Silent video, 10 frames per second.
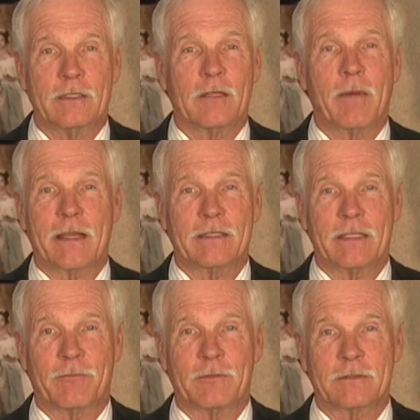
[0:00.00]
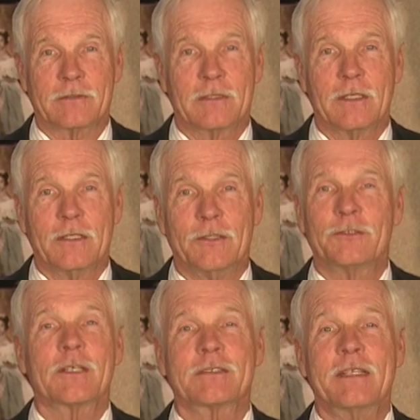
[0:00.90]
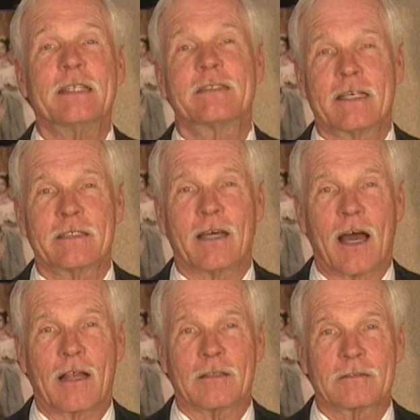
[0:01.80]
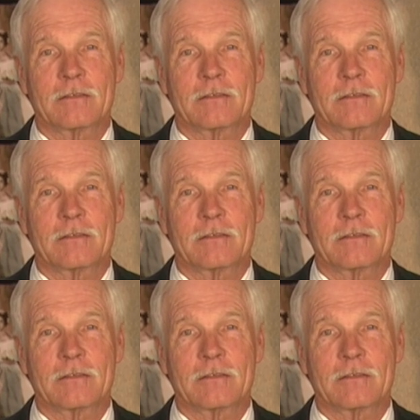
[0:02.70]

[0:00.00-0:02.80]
to make a difference. You just need $10.